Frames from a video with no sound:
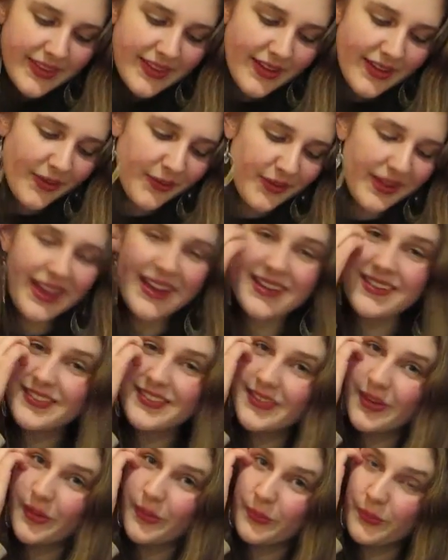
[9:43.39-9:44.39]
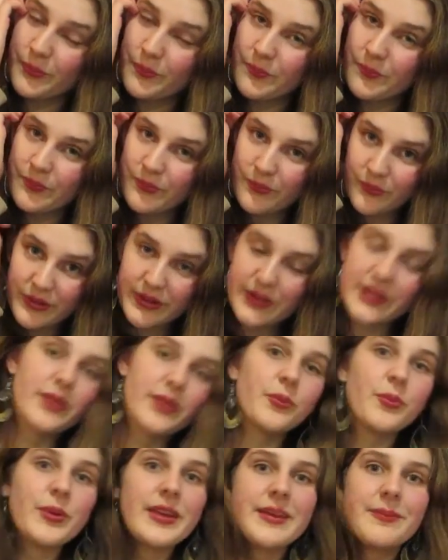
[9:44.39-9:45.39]
Okay, so
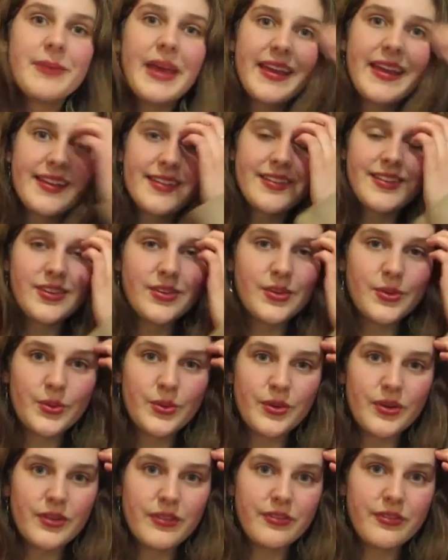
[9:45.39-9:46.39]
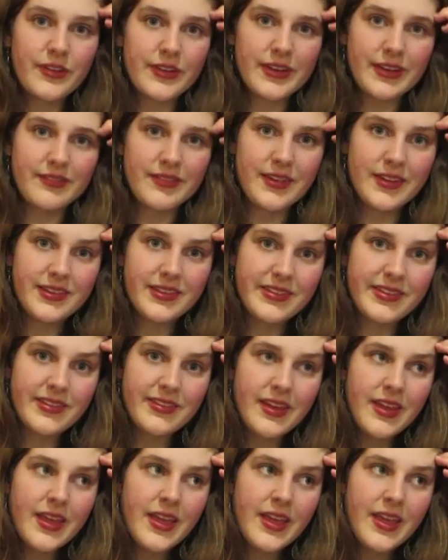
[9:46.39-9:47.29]
we make it to forgiveness.